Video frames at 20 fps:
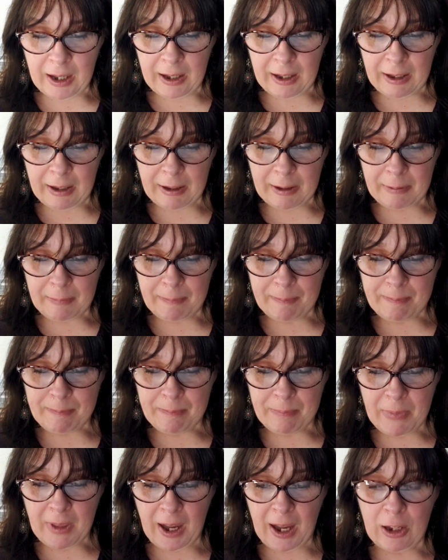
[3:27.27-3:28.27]

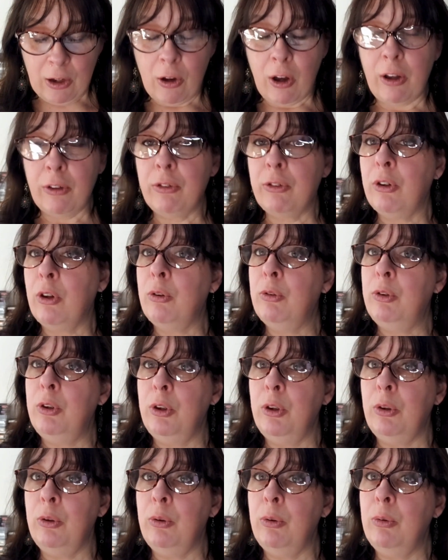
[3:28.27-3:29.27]
I also
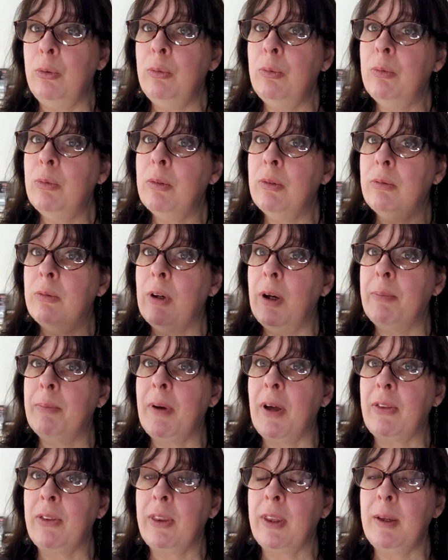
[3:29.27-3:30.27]
do a
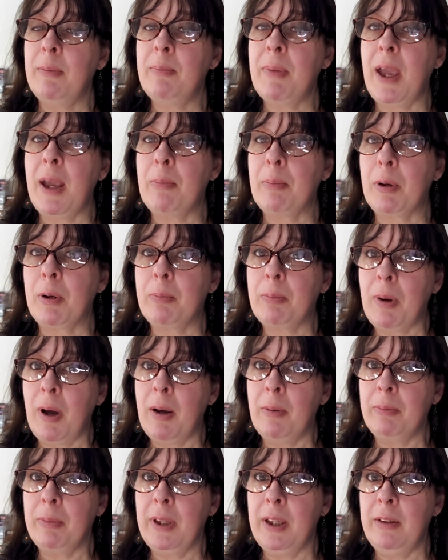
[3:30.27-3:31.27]
monthly paper
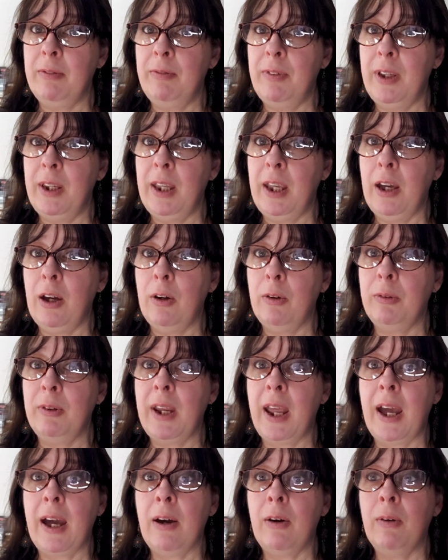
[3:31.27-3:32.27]
pumpkin video.
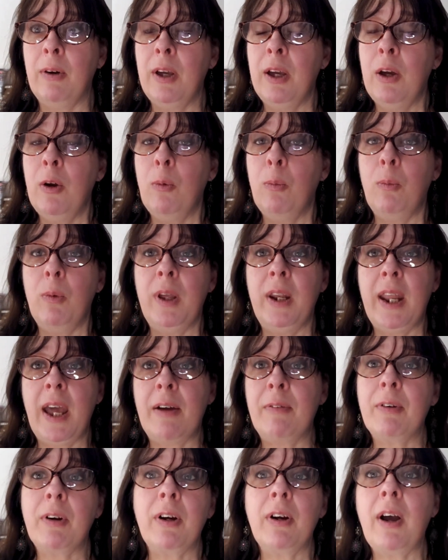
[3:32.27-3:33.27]
Now,
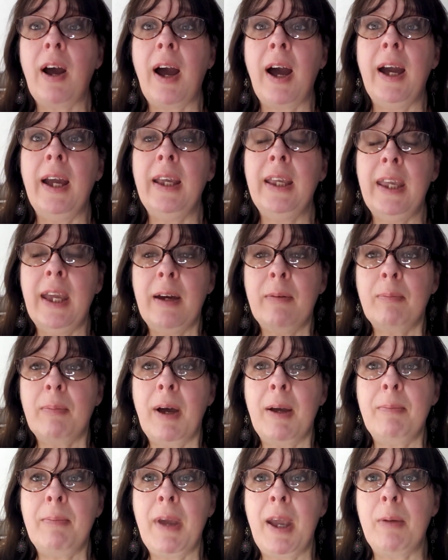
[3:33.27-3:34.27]
whenever I get
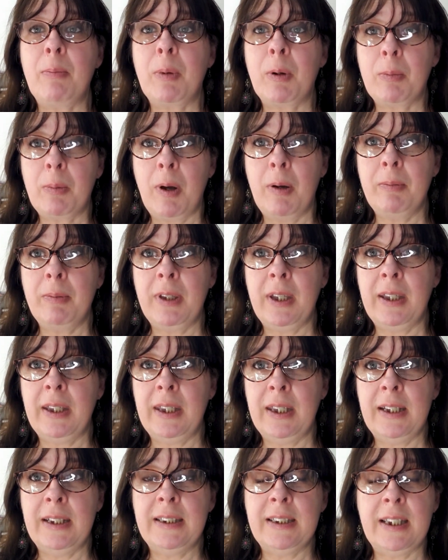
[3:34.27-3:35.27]
my paper
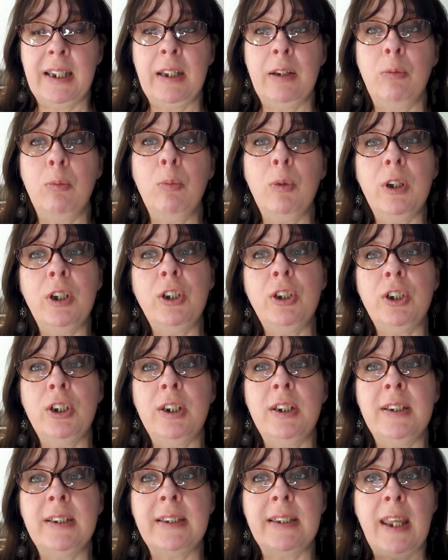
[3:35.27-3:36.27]
pumpkin kits in, which
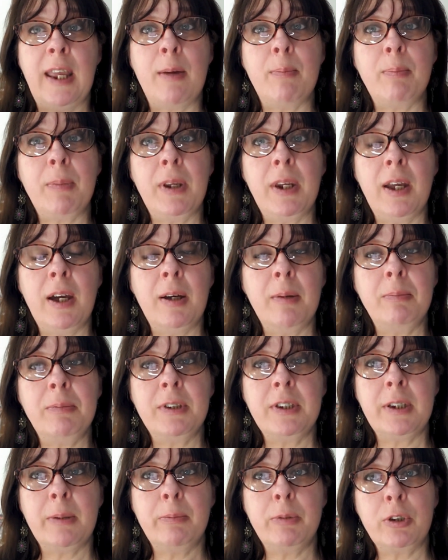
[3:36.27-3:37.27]
is Stampin' Up!
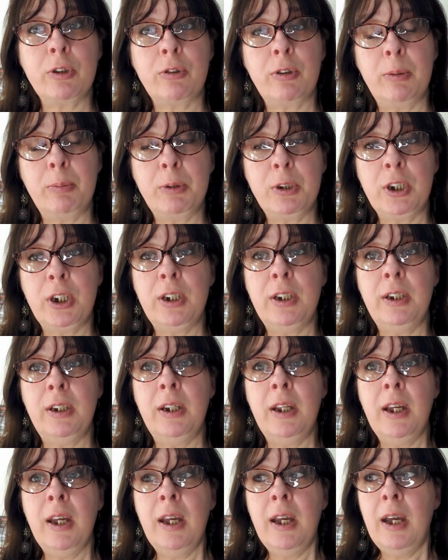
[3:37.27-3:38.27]

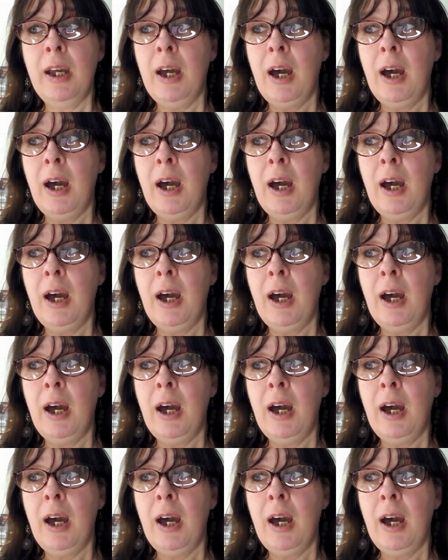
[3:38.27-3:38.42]
Subscription